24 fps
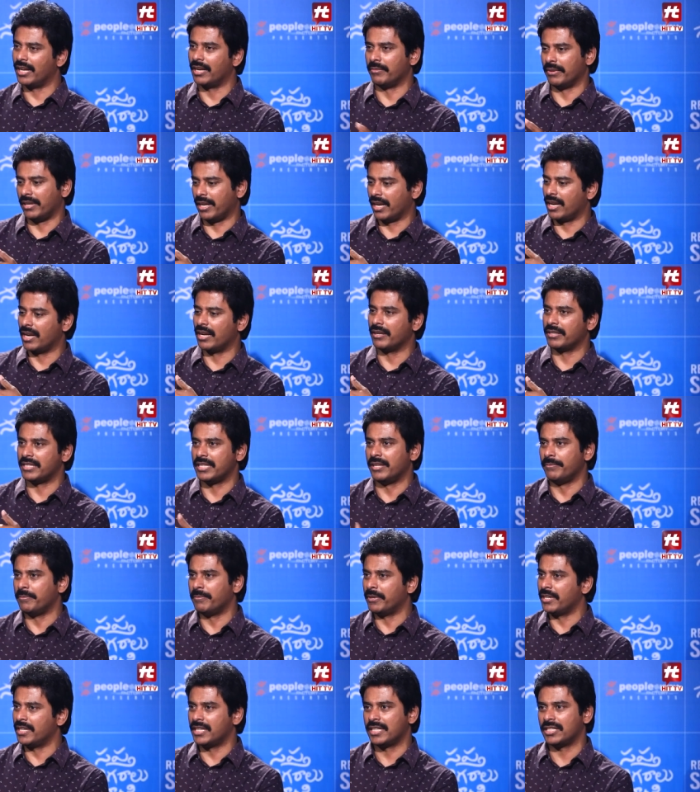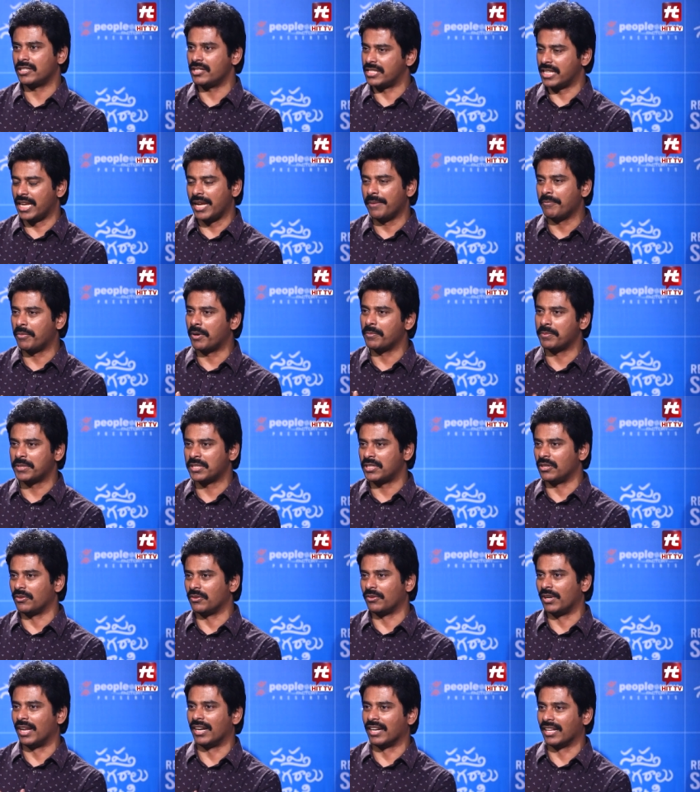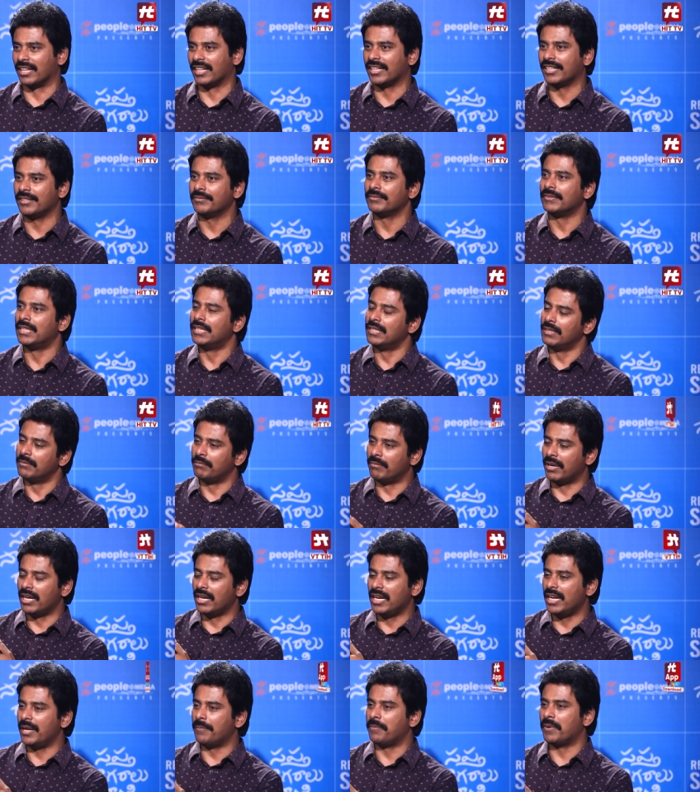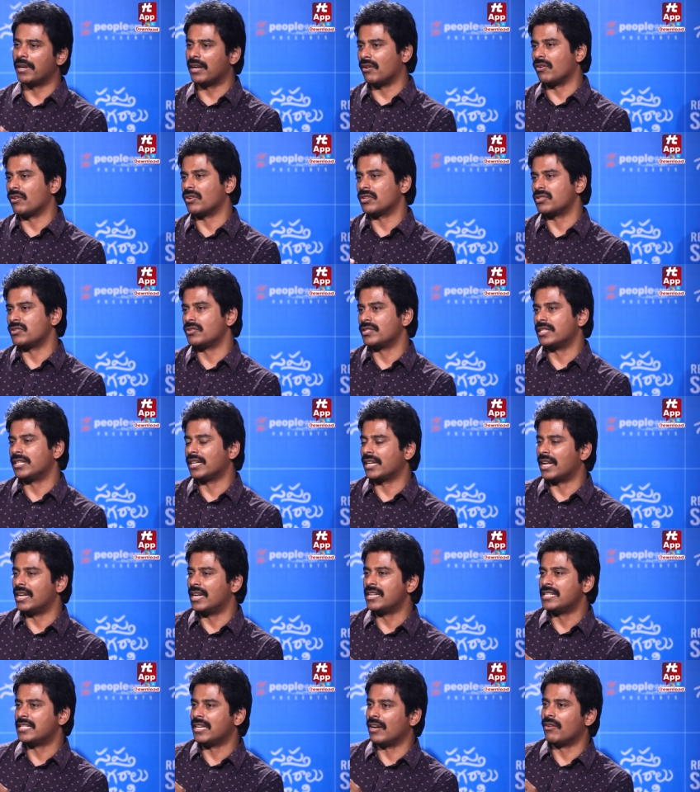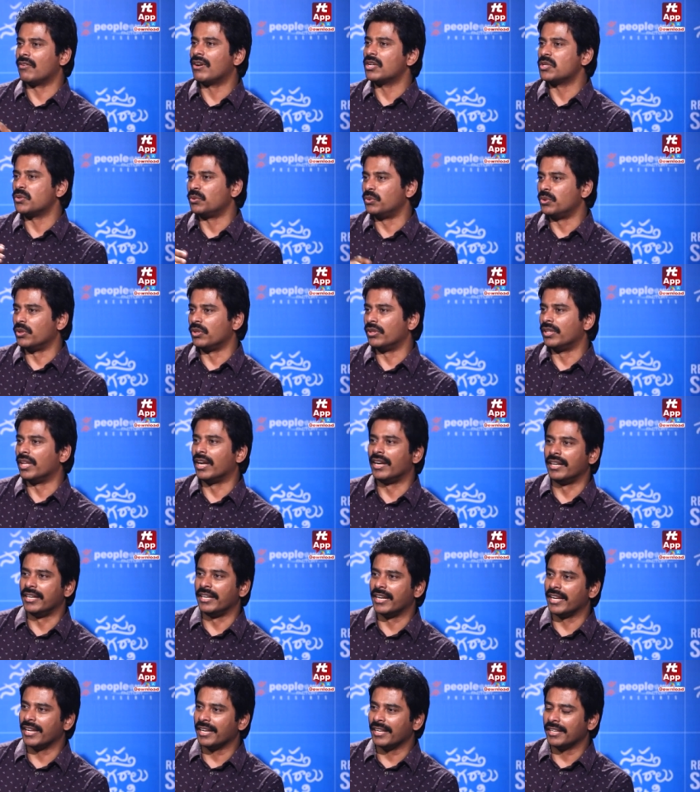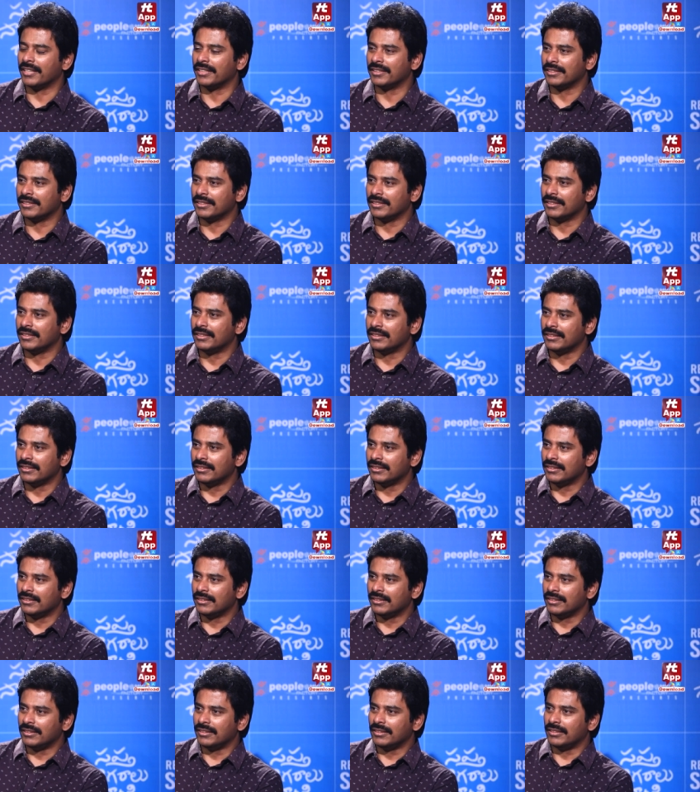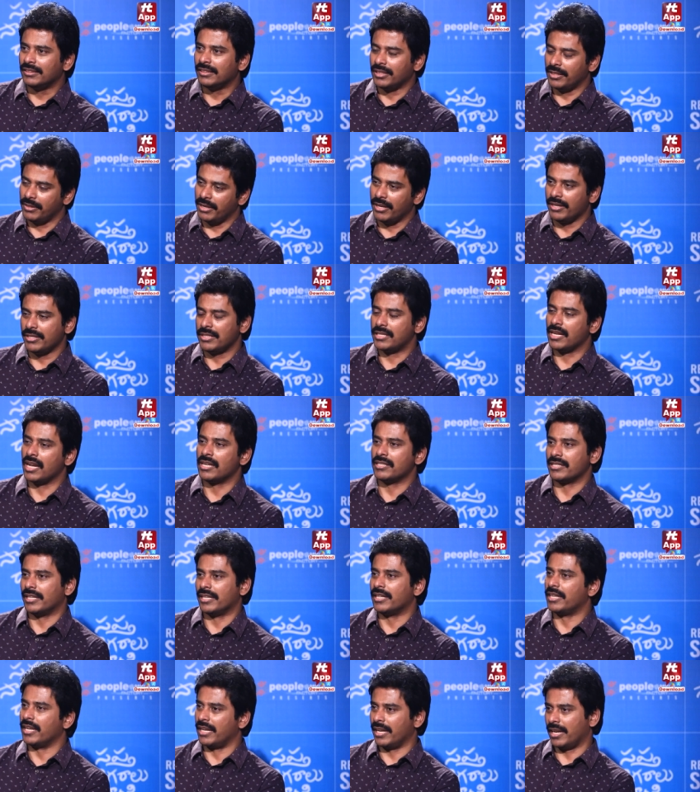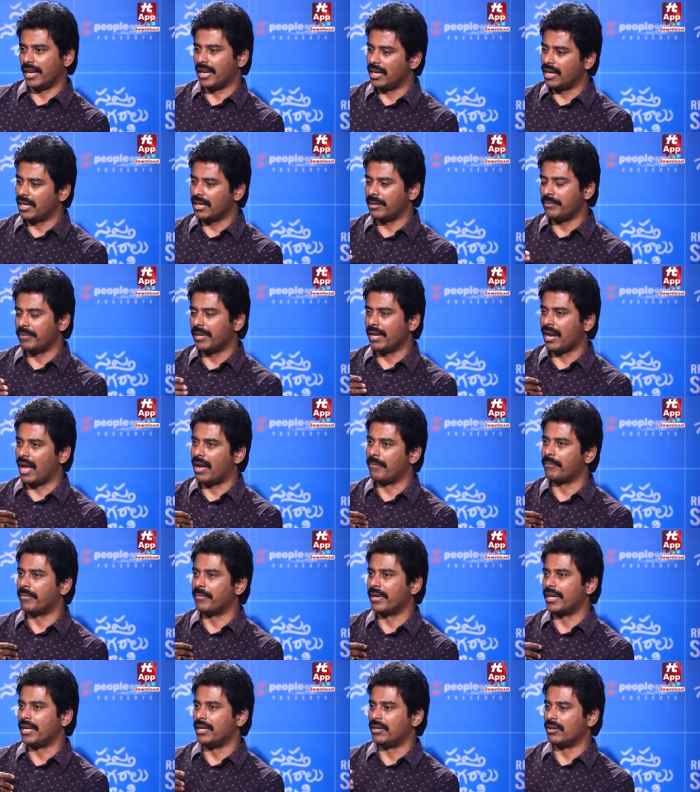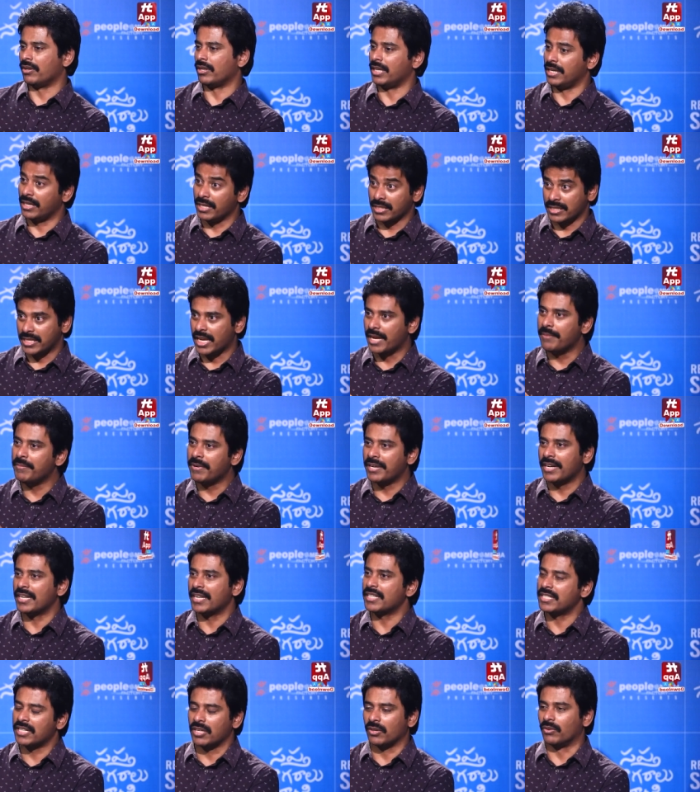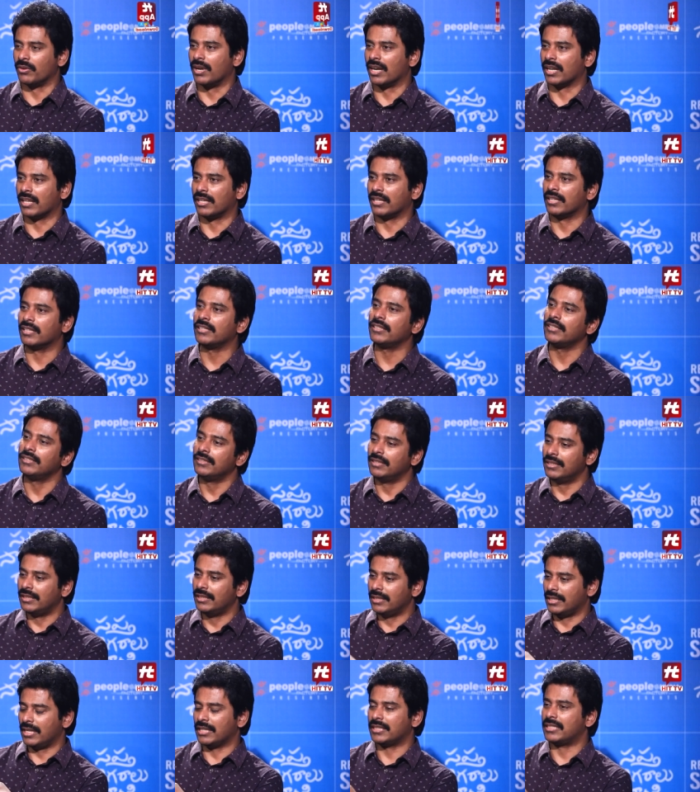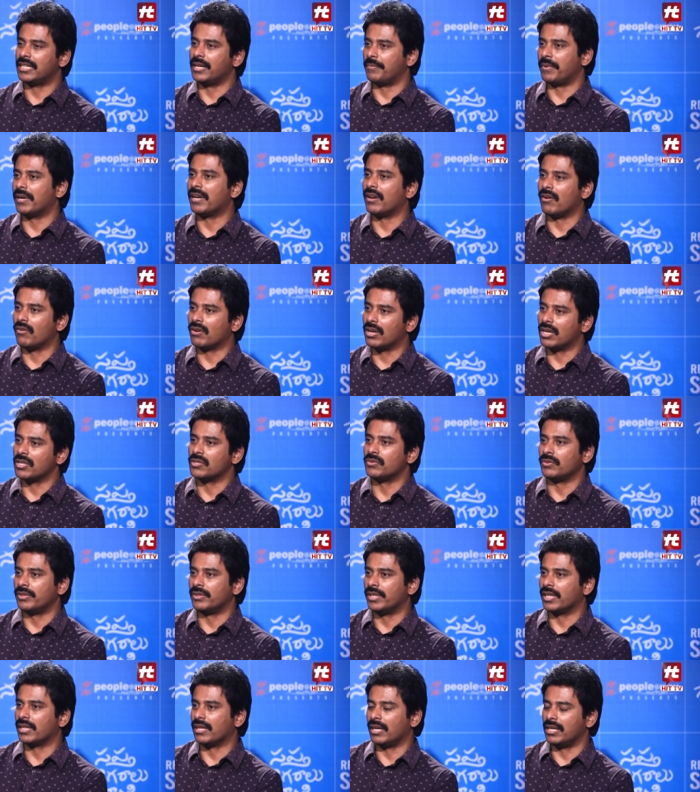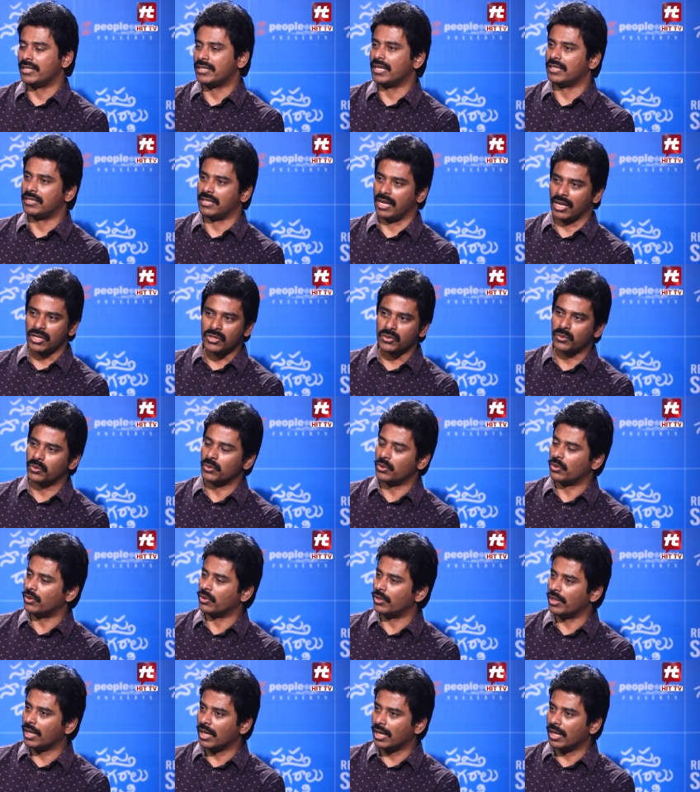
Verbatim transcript: regular cinema industry same profession lo unnaru kada malli eppudaina avakasam vaste kalise avakasam untunda ante In, in chance, and regularly, you are a hero in the same industry. Uh, Next step, you have a chance. As an